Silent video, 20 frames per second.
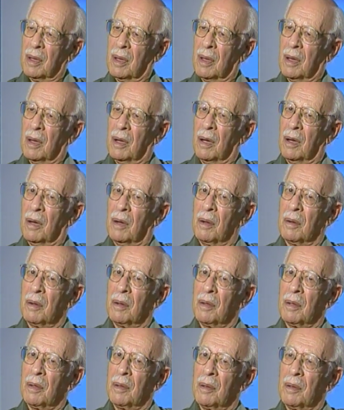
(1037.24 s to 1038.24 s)
Uh,
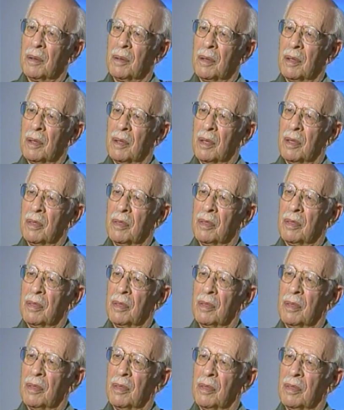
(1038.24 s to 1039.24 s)

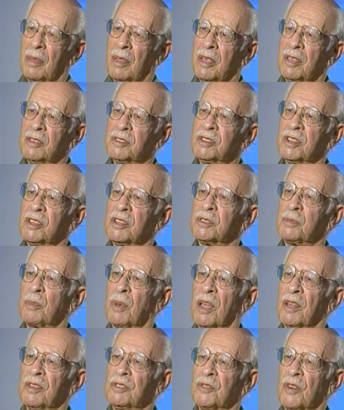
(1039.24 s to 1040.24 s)
the easiest
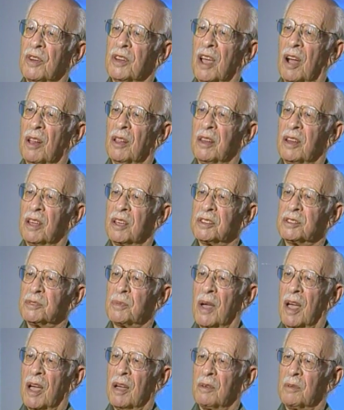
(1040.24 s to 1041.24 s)
place for Delhi to
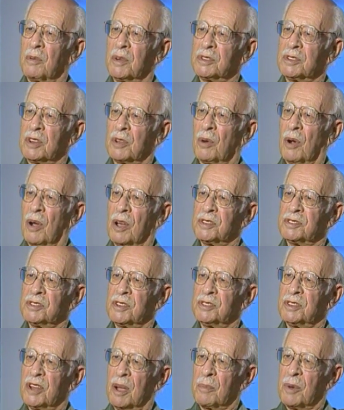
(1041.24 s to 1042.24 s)
expand was across
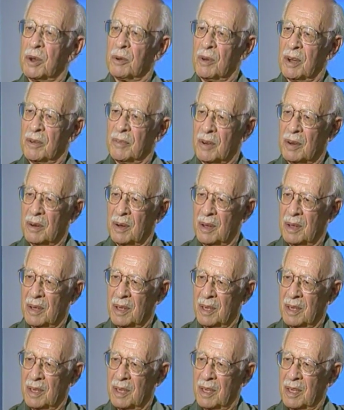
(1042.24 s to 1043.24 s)
the Jumna River
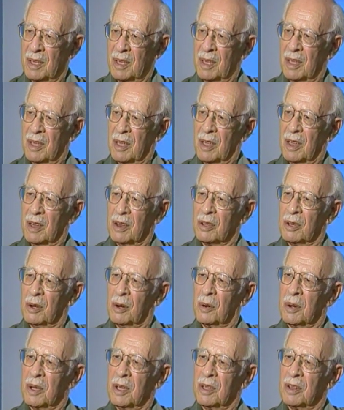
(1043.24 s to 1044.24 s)
and
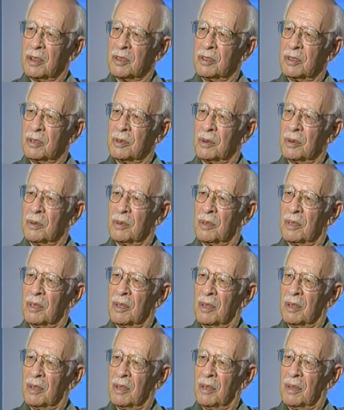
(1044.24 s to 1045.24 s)
go into
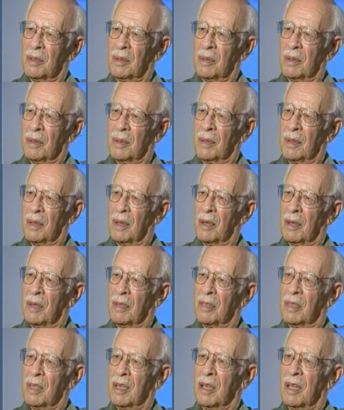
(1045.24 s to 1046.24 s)

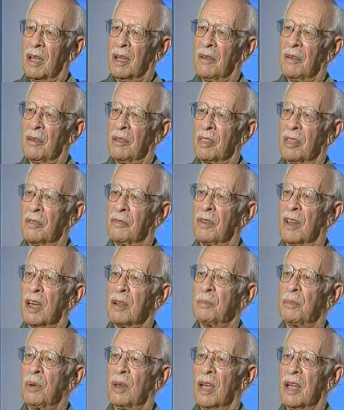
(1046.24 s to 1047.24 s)
the, the
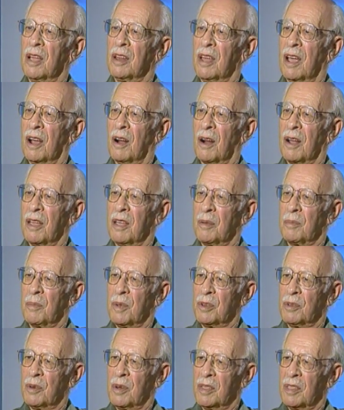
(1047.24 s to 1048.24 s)
floodplain area
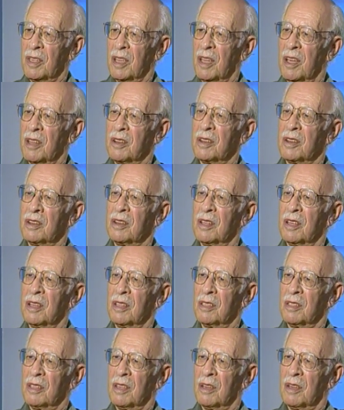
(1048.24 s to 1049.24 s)
between the Hindon
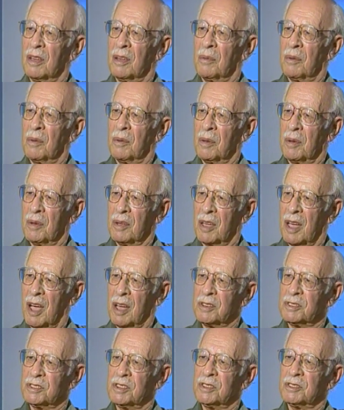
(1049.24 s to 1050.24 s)
and the
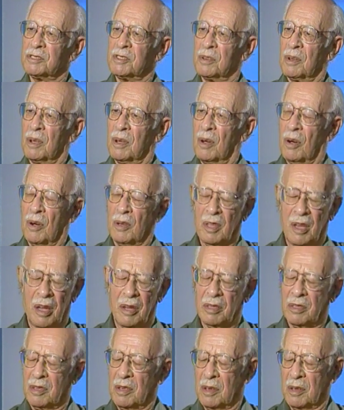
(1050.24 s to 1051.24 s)
Ganges
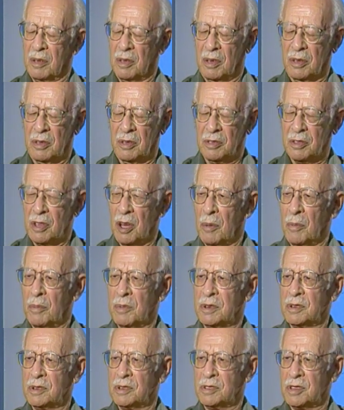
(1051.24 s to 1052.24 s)
and the
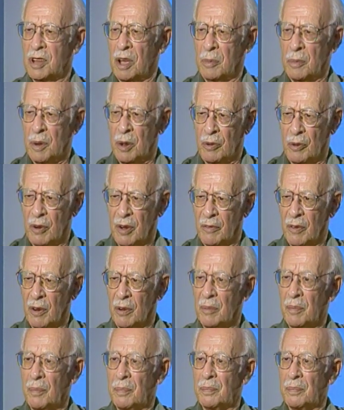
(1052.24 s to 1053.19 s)
Yamuna River.